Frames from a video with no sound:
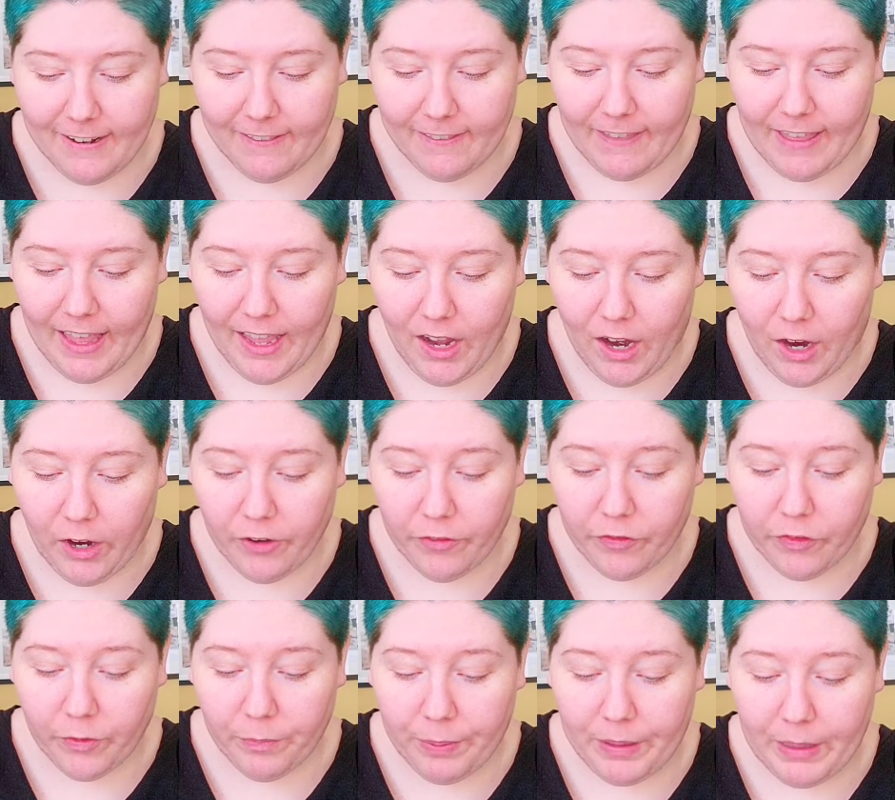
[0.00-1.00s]
They are
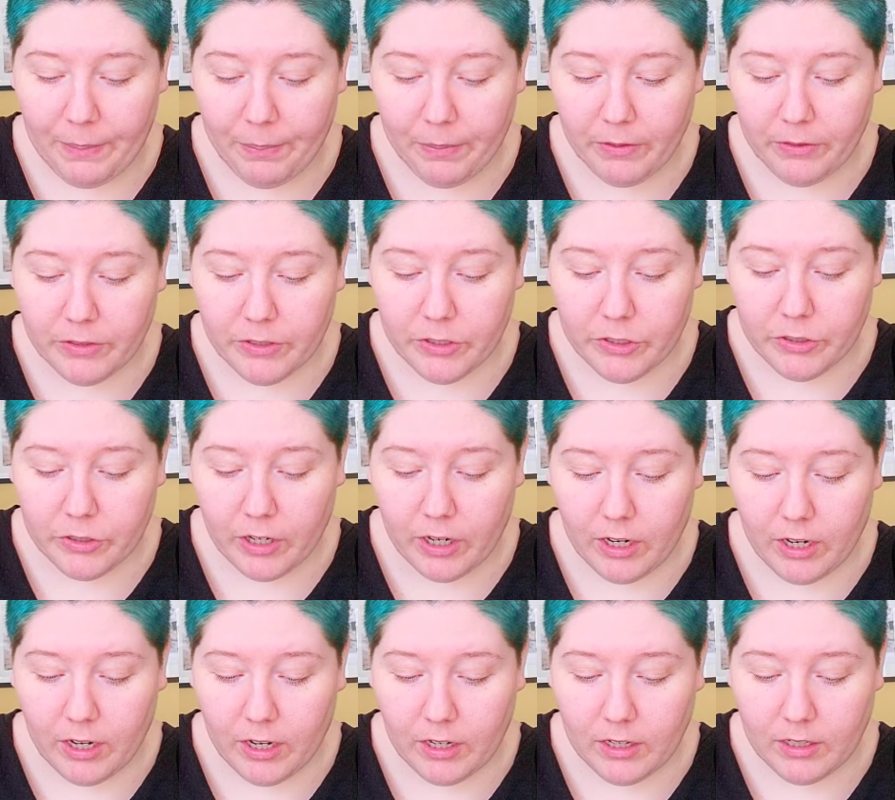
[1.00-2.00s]
for people to
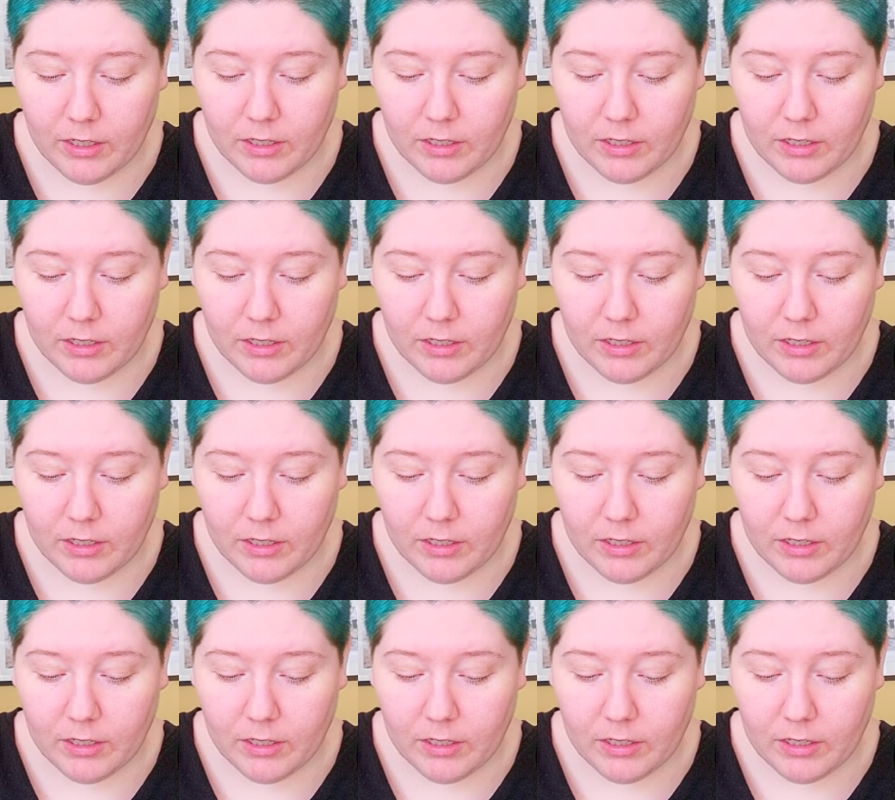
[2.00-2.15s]
draw